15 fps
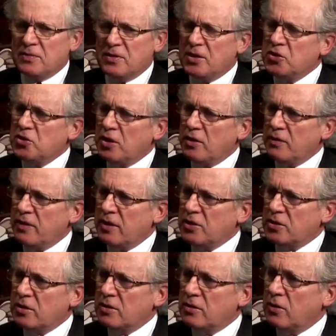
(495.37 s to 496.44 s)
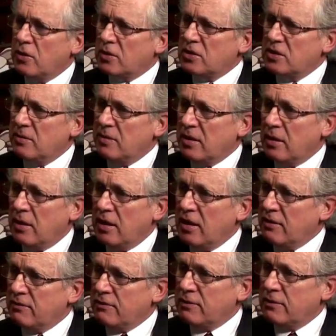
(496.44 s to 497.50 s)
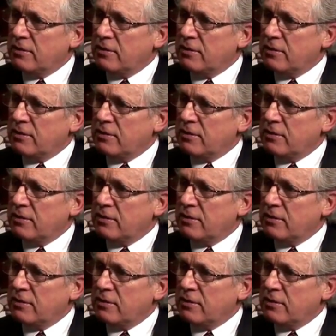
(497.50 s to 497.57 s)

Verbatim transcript: this generation talks about love,